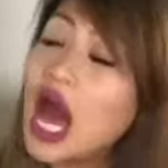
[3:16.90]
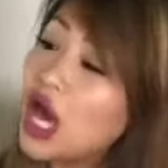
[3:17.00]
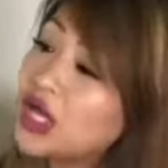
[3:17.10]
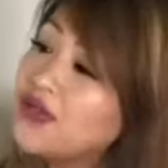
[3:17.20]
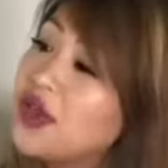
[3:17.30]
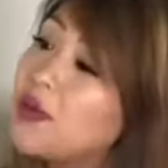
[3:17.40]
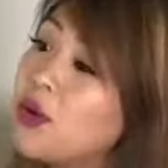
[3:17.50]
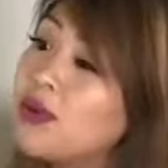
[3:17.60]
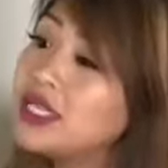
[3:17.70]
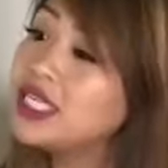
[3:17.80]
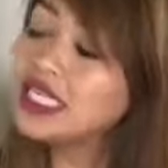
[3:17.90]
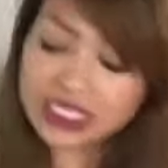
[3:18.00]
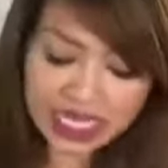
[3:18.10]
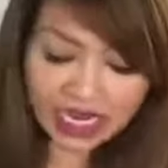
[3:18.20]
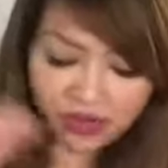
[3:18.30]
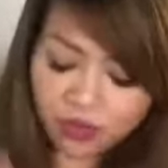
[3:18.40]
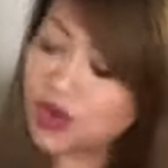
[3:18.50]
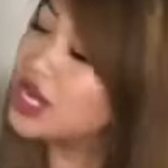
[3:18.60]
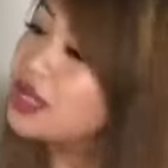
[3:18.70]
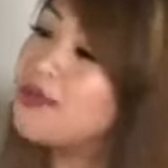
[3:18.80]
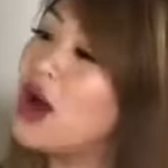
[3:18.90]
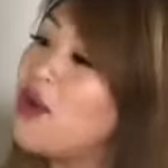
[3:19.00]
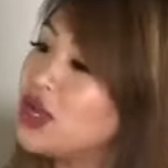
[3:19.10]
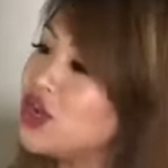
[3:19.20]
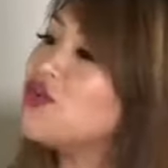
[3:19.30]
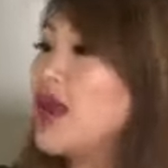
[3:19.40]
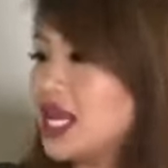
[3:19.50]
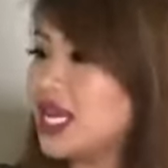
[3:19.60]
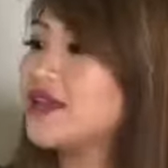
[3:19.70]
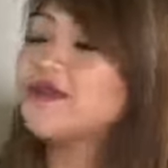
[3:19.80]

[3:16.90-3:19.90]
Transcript: I'll give you a moment to decide. Ring the bell when you're ready.